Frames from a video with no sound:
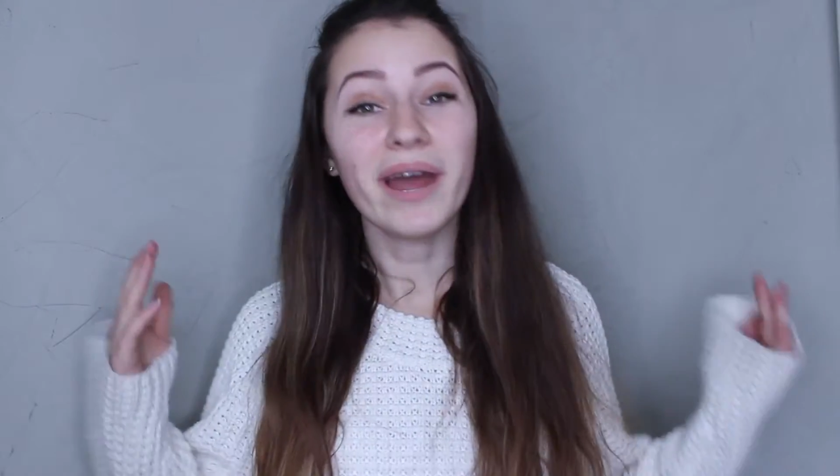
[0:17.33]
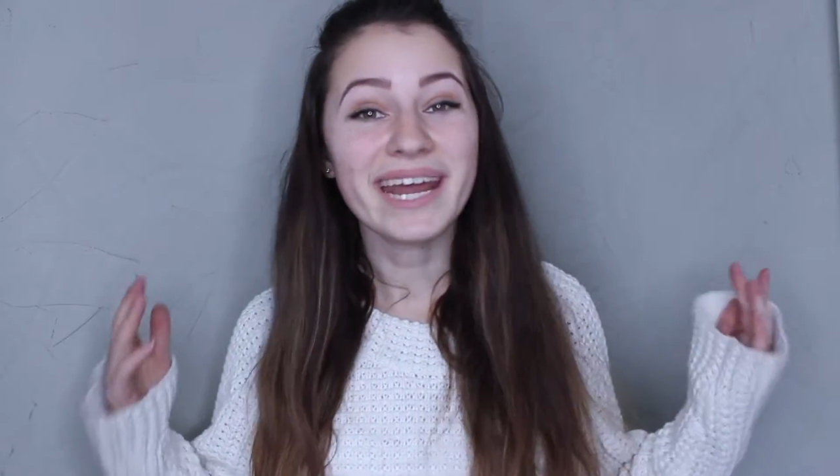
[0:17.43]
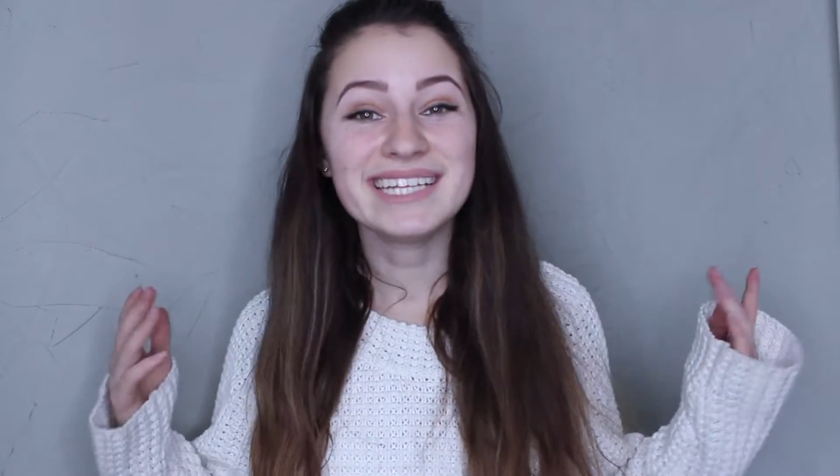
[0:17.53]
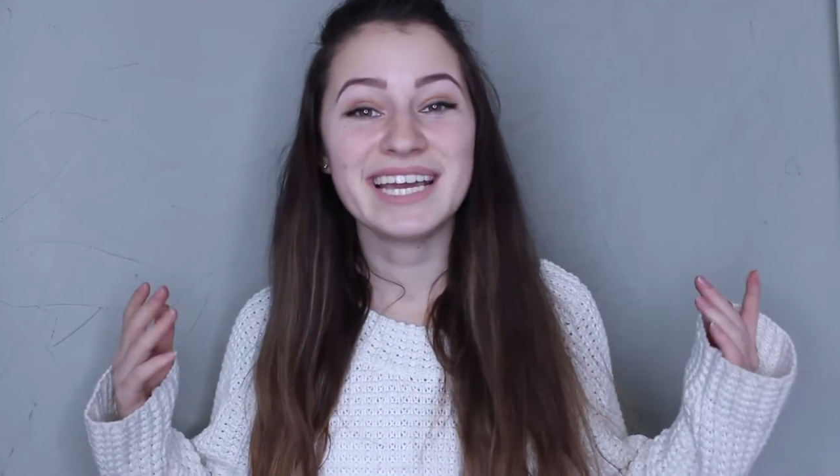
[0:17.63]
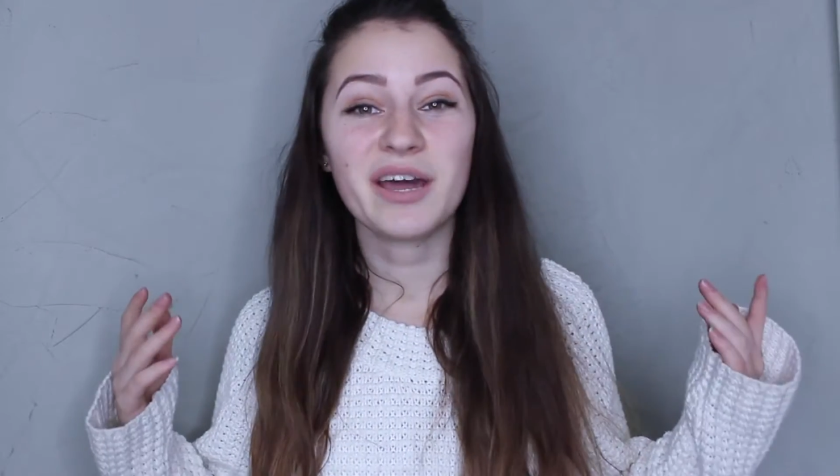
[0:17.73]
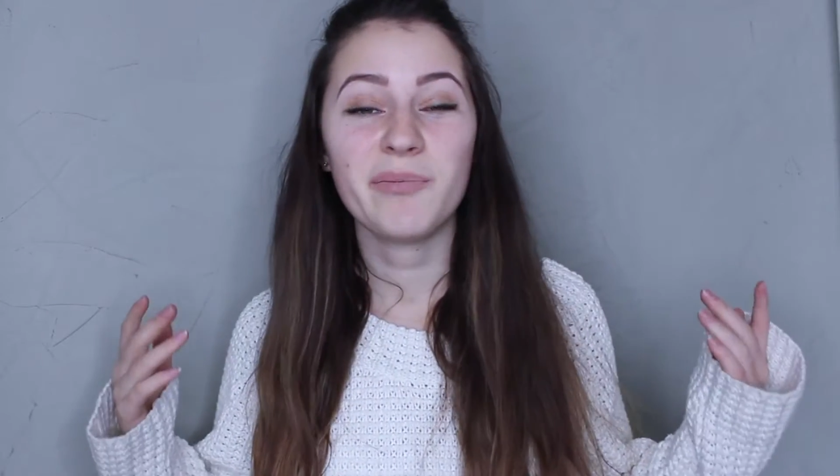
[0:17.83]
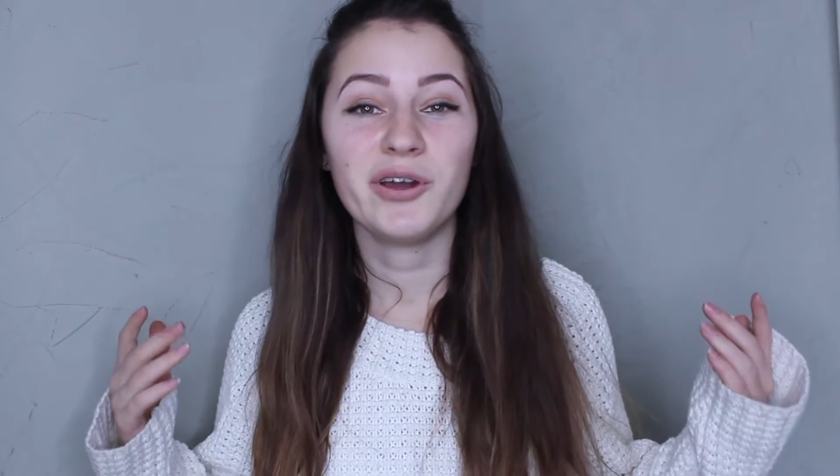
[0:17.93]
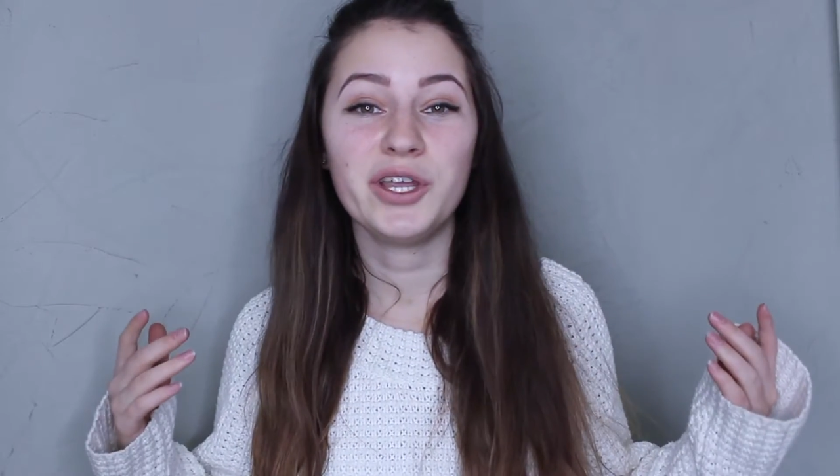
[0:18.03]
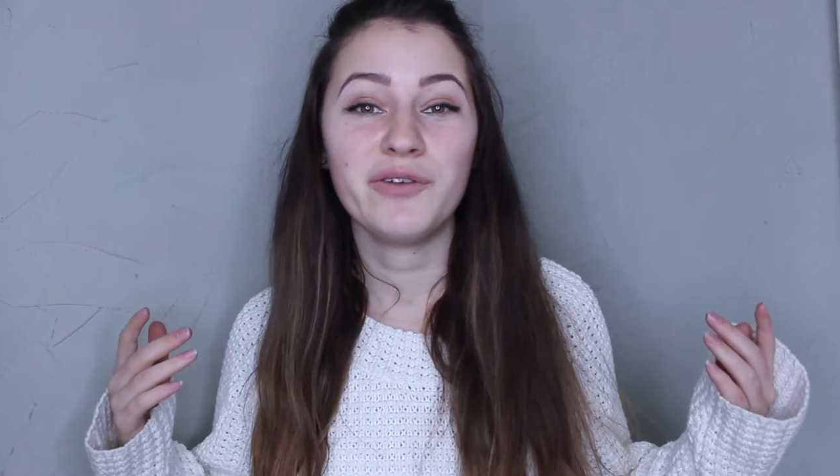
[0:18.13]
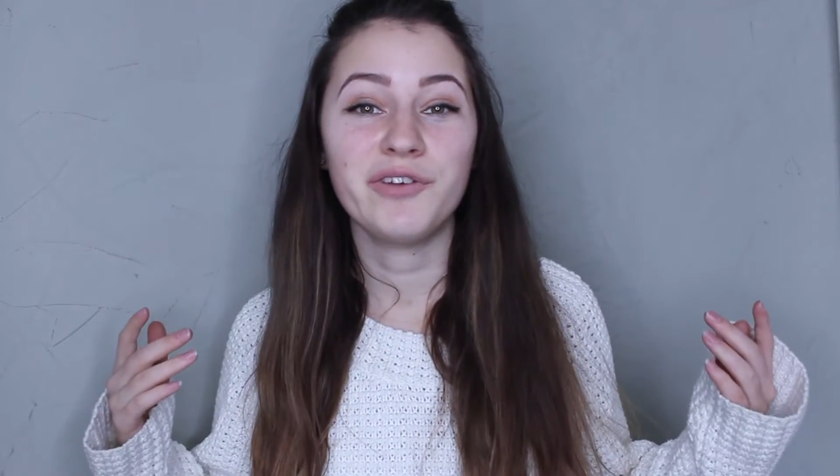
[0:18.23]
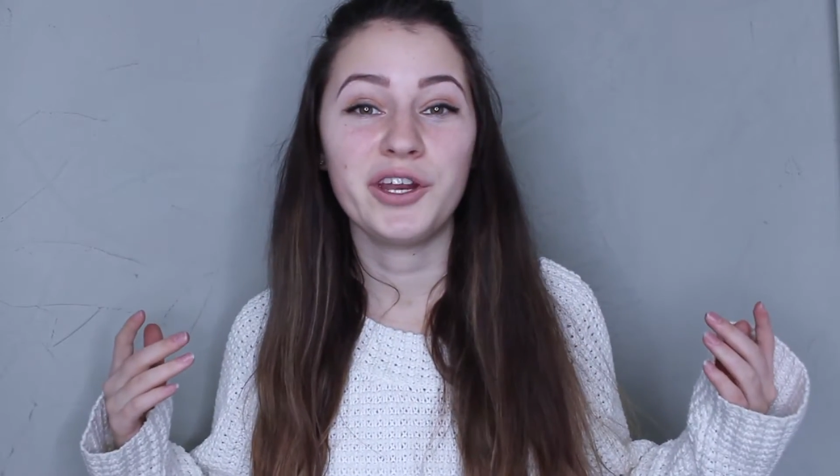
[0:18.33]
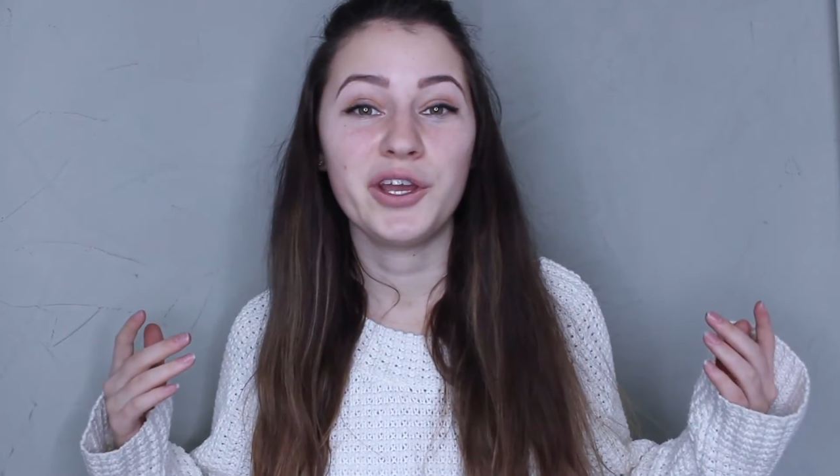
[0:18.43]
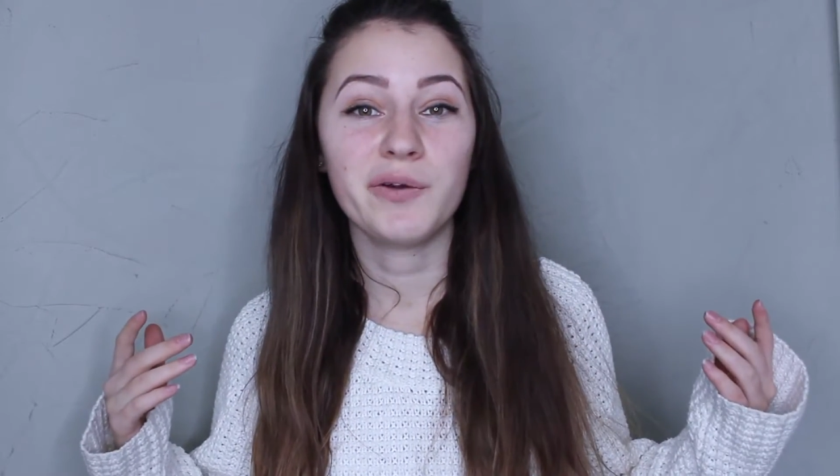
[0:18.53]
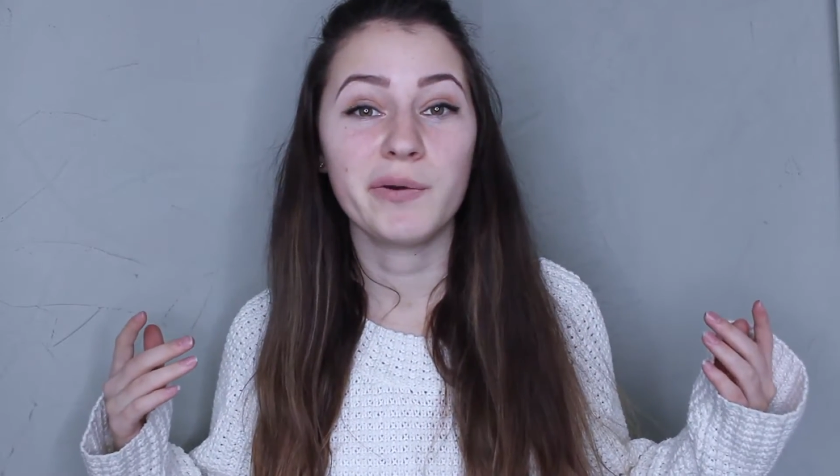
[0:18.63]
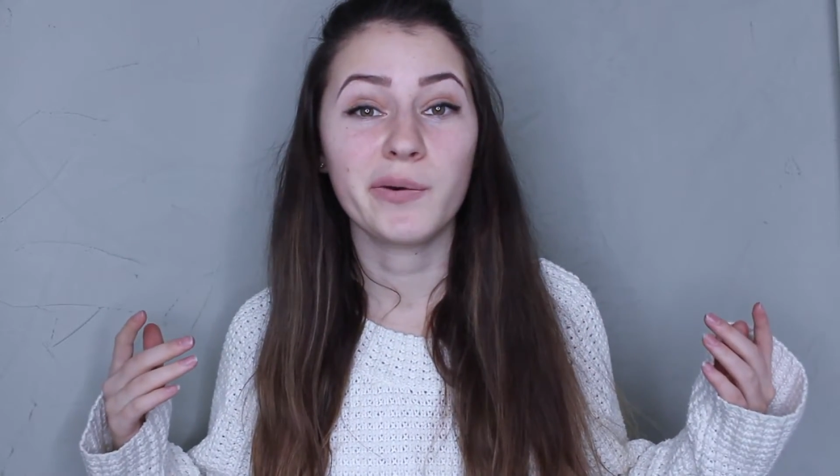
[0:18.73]
When I take up on your
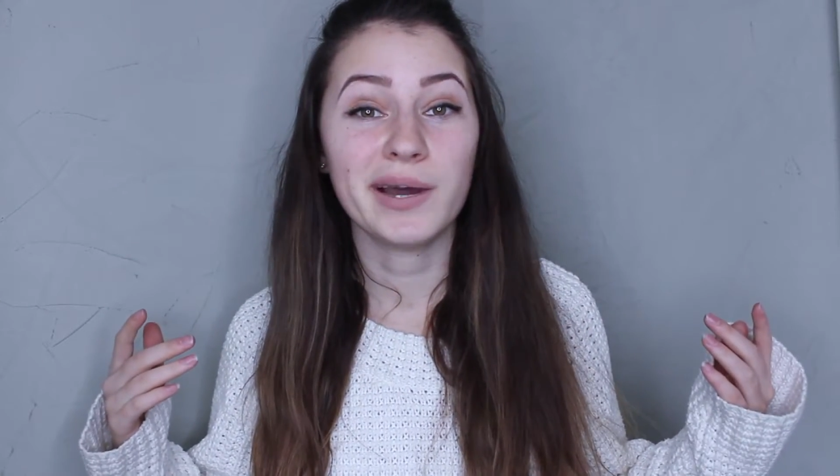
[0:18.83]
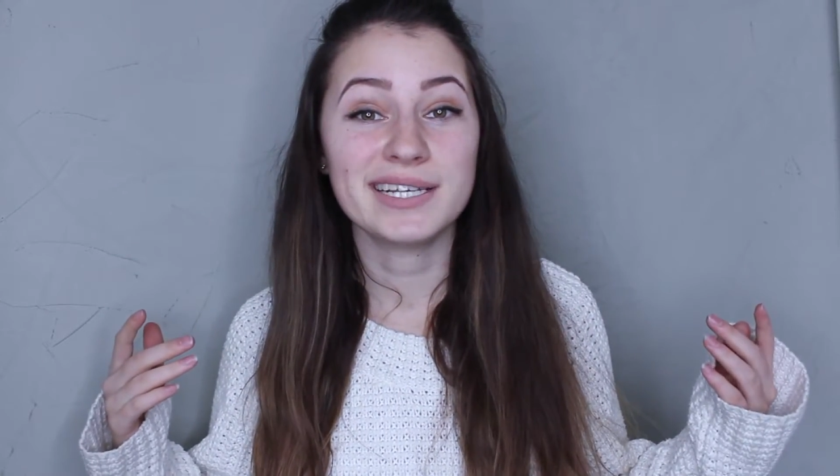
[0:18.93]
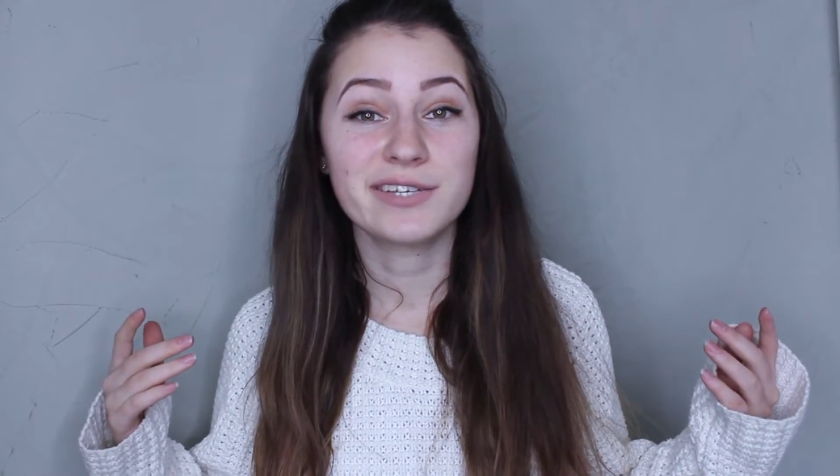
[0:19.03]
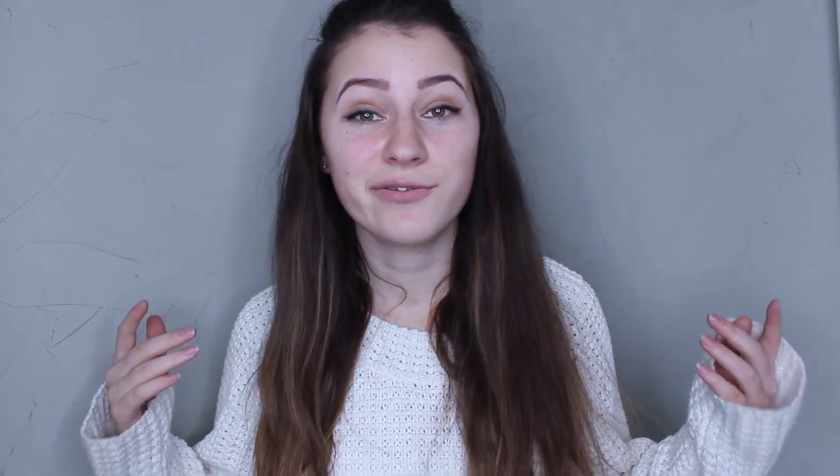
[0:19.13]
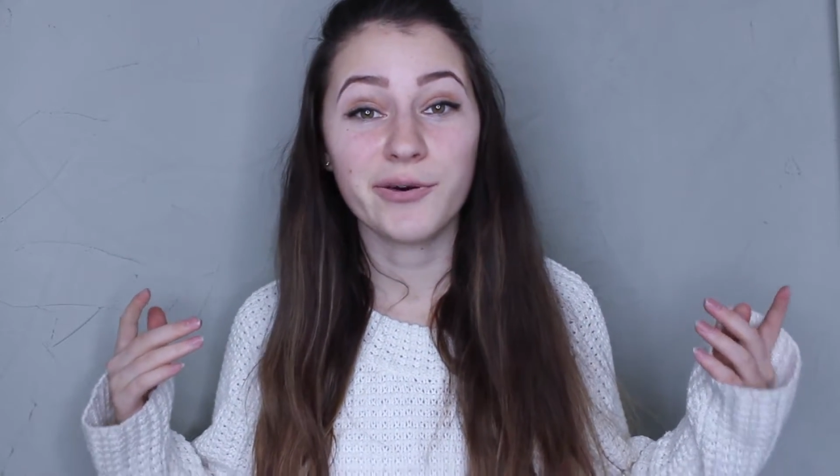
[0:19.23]
video request